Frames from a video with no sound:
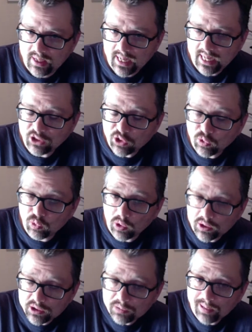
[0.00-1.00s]
at the
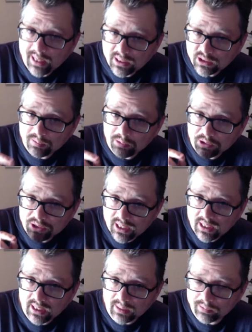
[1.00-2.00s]
worst possible
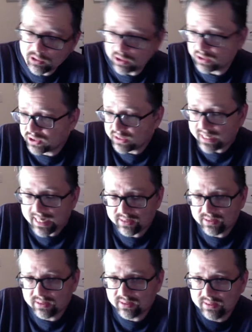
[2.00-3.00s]
time because
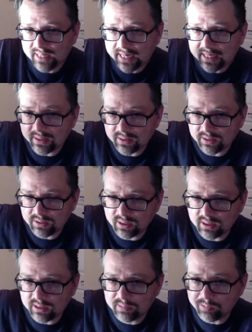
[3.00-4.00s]
science has taken us to
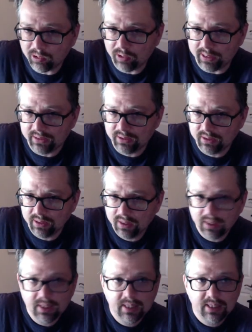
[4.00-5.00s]
this point.
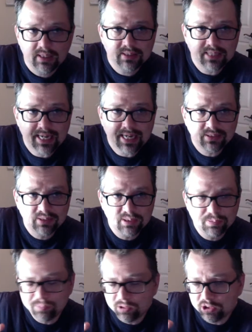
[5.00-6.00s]
Science
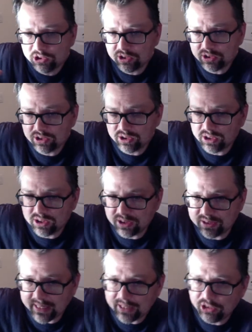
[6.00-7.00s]
has pushed us into this
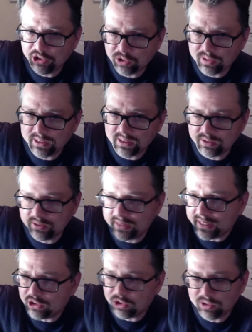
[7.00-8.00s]

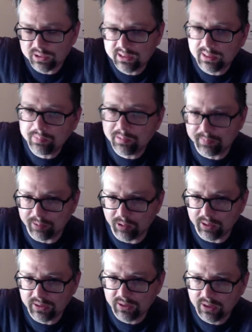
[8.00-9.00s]
dangerous tipping point
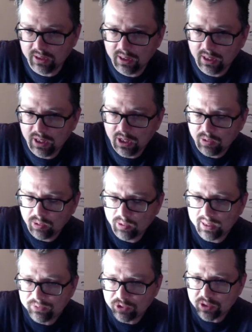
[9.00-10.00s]
where we
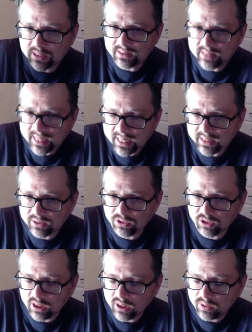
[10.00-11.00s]
have to contend
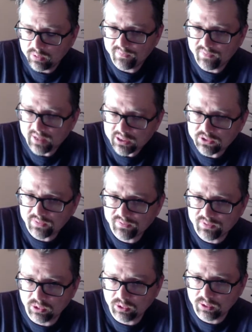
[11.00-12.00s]
with fossil
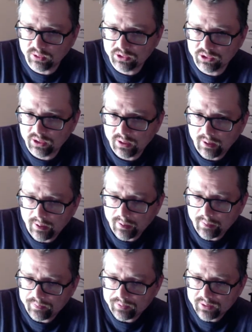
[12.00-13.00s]
fuels
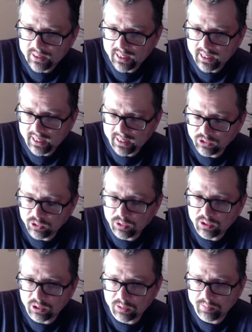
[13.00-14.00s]
and
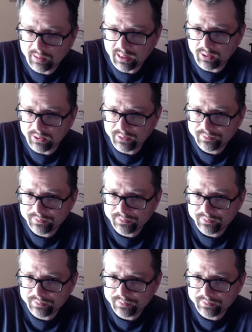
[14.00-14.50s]
nuclear power.